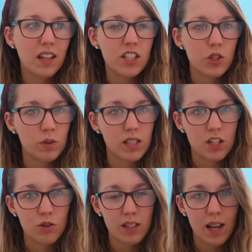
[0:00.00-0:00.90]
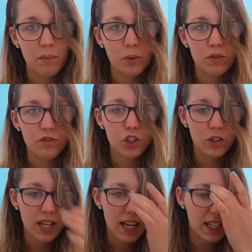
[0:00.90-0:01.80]
Like she was saying she was getting bored of
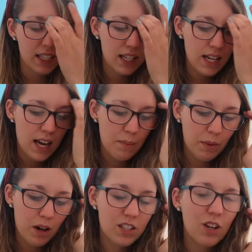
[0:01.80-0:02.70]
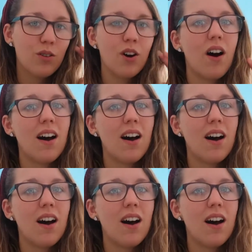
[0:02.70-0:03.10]
Johnny but I don't know.